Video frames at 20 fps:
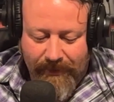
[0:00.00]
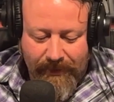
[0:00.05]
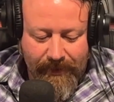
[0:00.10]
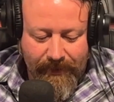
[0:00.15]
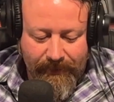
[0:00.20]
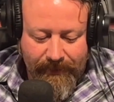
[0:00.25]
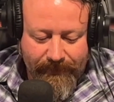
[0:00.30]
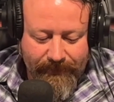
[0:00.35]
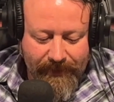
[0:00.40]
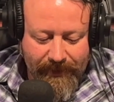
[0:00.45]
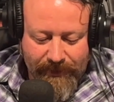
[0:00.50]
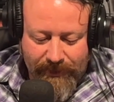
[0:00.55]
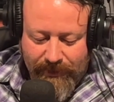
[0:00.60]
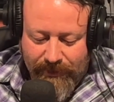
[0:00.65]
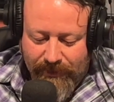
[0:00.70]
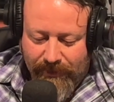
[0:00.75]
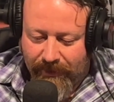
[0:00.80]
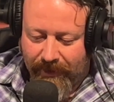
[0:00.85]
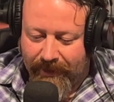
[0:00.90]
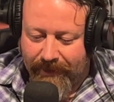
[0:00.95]
Well, we've done
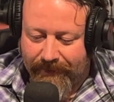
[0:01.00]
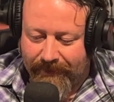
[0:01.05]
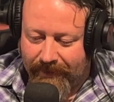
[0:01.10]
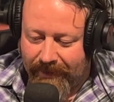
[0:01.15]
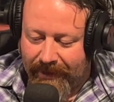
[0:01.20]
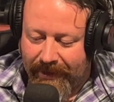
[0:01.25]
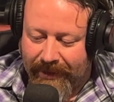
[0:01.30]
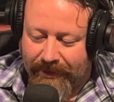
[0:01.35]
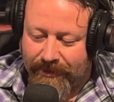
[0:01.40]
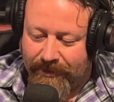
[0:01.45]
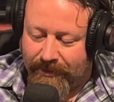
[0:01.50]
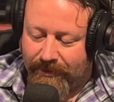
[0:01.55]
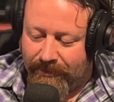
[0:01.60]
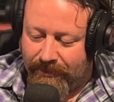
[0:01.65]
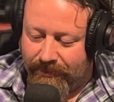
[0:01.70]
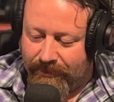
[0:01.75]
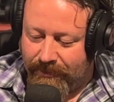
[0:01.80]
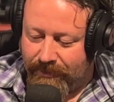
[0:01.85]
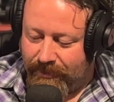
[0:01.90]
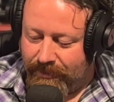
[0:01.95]
Detroit the last
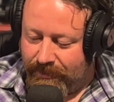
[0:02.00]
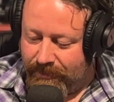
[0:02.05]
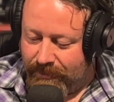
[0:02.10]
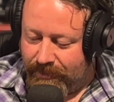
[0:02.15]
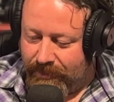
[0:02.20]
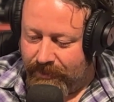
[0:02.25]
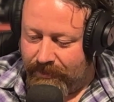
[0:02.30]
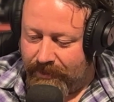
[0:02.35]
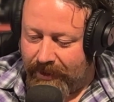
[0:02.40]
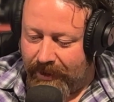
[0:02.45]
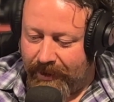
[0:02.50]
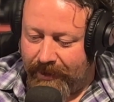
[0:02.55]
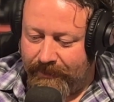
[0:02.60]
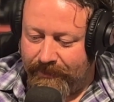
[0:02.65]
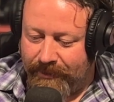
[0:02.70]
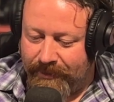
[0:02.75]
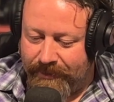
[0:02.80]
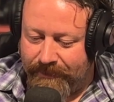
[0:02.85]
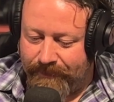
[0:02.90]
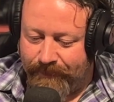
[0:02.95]
two
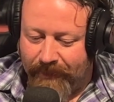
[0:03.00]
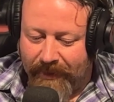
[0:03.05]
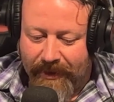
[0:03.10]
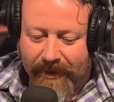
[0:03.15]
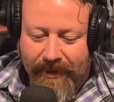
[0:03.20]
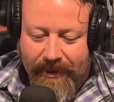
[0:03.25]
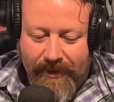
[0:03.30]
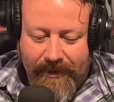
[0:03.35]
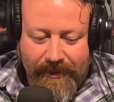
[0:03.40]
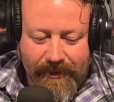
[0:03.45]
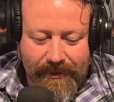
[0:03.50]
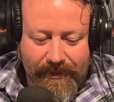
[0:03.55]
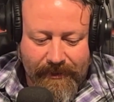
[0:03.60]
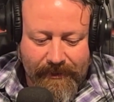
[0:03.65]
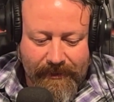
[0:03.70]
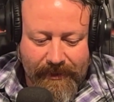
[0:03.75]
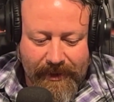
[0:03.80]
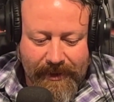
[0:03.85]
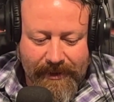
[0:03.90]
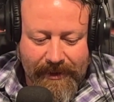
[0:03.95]
times, and
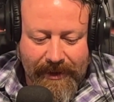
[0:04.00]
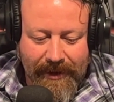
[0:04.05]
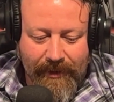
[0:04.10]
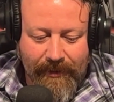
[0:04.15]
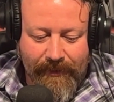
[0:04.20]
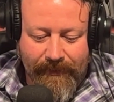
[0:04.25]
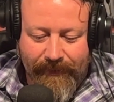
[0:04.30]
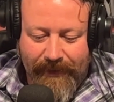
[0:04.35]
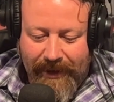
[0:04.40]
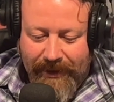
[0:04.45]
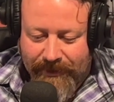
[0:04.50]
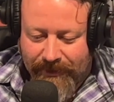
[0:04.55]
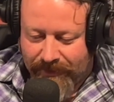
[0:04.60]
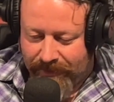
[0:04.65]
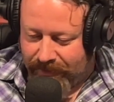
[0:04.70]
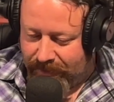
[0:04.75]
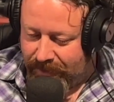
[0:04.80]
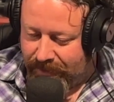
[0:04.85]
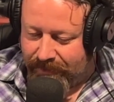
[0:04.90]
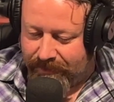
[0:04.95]
like I said, that old
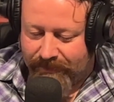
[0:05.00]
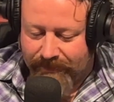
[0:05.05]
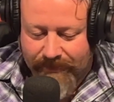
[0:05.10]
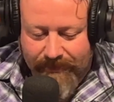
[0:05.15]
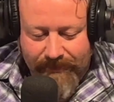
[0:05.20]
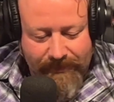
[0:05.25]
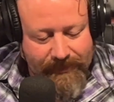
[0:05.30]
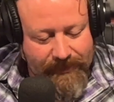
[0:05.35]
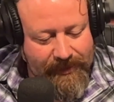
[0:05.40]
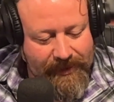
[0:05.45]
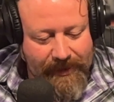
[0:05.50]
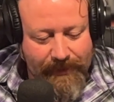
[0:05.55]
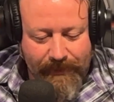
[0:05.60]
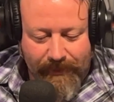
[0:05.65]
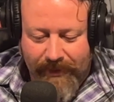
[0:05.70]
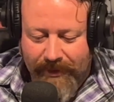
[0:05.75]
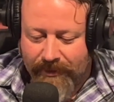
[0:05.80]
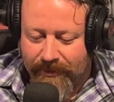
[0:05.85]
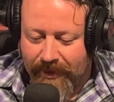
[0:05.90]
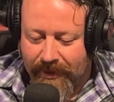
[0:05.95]
fashioned, just keep
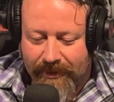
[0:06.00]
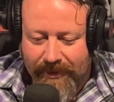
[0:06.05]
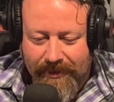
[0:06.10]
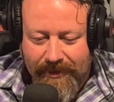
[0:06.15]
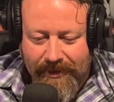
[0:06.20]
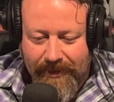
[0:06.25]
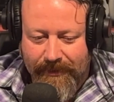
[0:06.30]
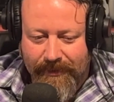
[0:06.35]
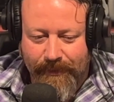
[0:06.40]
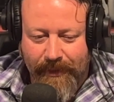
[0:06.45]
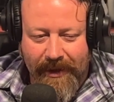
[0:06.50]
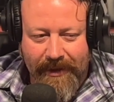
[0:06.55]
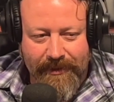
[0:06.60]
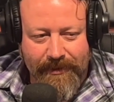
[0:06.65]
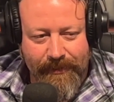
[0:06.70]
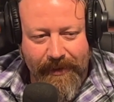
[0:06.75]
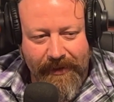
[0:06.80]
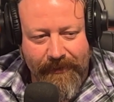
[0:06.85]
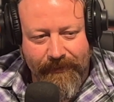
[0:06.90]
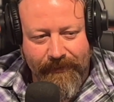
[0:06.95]
retreading the same
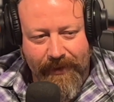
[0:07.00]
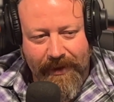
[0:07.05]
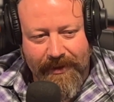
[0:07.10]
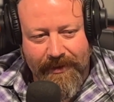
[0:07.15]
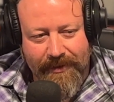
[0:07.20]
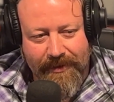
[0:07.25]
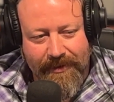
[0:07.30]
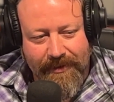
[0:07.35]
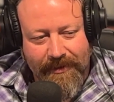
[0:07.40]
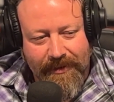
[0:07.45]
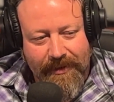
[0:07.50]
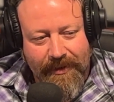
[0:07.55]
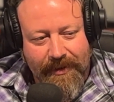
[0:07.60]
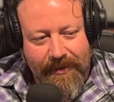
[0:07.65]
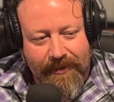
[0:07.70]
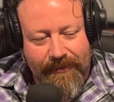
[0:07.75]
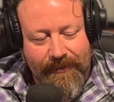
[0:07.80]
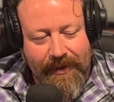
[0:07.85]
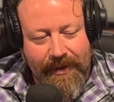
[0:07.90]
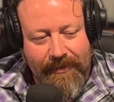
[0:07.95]
spots, make friends,
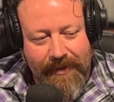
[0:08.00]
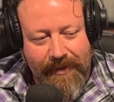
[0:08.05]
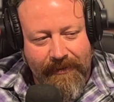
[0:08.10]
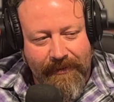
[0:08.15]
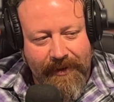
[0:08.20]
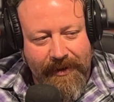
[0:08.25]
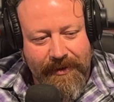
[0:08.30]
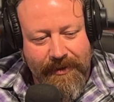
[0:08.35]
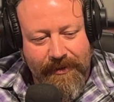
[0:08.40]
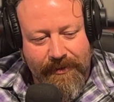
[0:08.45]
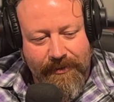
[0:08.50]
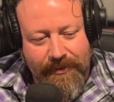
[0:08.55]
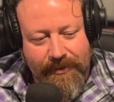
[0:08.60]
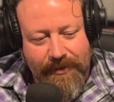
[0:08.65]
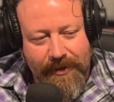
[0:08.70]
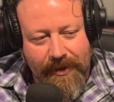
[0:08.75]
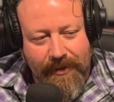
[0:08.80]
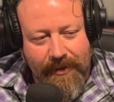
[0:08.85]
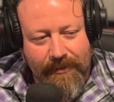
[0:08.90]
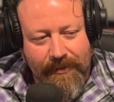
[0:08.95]
find the right venues,
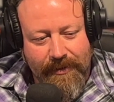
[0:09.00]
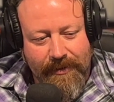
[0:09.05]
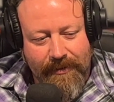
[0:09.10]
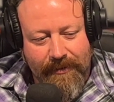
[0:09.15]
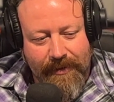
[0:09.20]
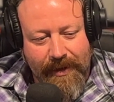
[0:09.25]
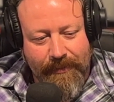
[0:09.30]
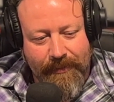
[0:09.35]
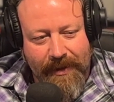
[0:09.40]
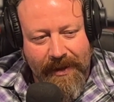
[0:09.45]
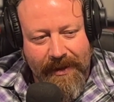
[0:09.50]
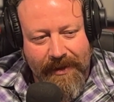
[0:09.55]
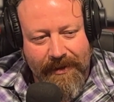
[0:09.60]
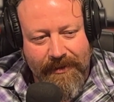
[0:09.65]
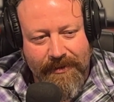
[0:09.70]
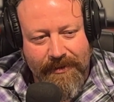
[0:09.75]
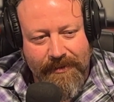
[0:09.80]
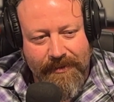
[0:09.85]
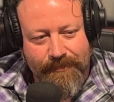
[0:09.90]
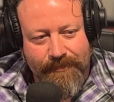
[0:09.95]
share with the right
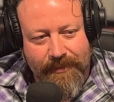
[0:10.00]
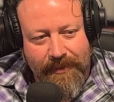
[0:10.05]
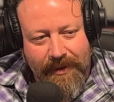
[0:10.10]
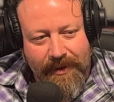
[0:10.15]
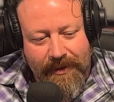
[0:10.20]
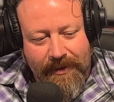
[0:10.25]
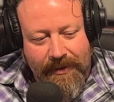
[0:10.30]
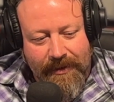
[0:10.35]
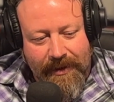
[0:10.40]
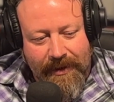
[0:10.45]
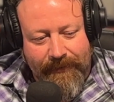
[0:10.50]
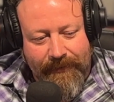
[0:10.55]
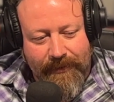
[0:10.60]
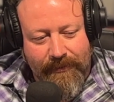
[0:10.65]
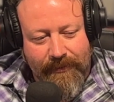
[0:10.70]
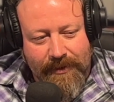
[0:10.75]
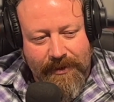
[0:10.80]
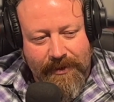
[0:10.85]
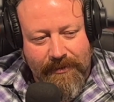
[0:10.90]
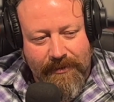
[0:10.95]
bands, and every
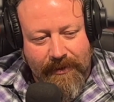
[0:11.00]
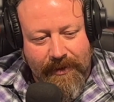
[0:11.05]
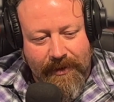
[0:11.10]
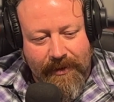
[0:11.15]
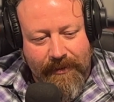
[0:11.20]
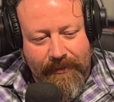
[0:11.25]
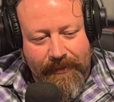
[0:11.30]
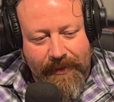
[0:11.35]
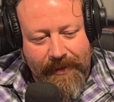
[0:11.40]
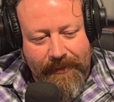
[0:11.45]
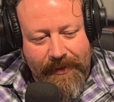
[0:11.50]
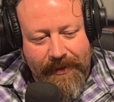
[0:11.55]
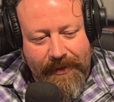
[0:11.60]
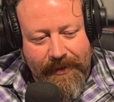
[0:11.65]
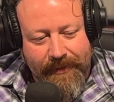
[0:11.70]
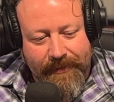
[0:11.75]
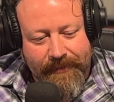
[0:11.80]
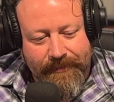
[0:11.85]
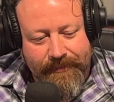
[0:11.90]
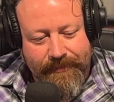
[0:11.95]
once in a while
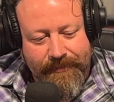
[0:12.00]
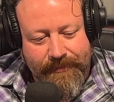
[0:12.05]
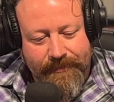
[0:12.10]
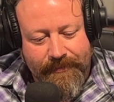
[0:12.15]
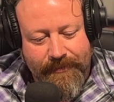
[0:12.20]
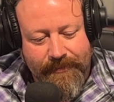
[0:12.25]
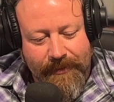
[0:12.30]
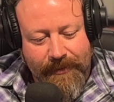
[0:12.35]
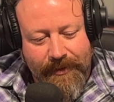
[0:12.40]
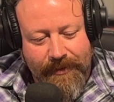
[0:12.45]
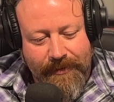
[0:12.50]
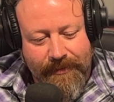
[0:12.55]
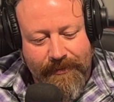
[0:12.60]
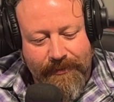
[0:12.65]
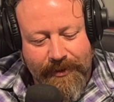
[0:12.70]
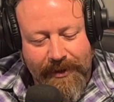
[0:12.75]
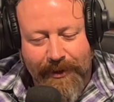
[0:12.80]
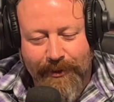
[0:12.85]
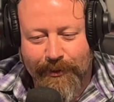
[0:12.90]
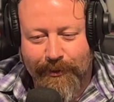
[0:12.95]
maybe
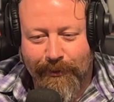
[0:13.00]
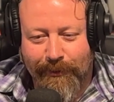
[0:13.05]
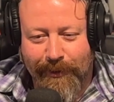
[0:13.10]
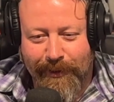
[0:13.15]
change the